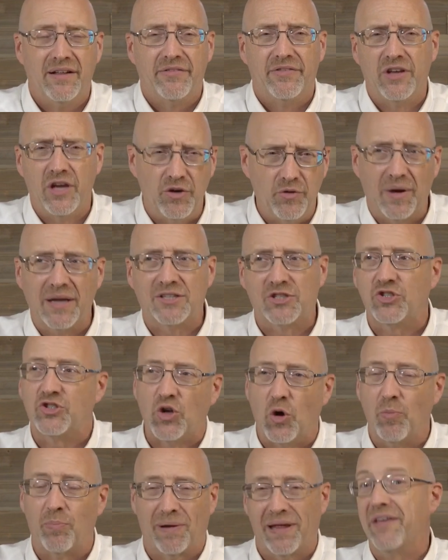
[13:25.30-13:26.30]
The unrighteous
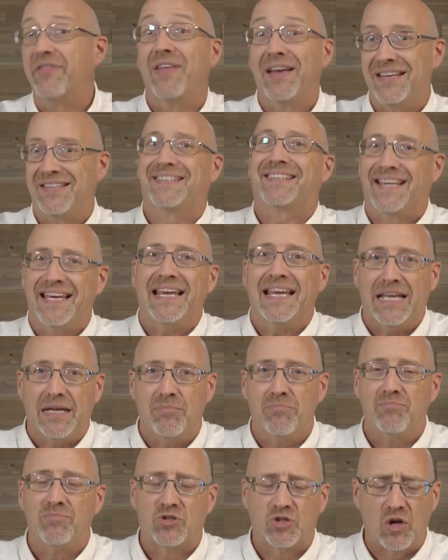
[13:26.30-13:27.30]
don't plan, they scheme.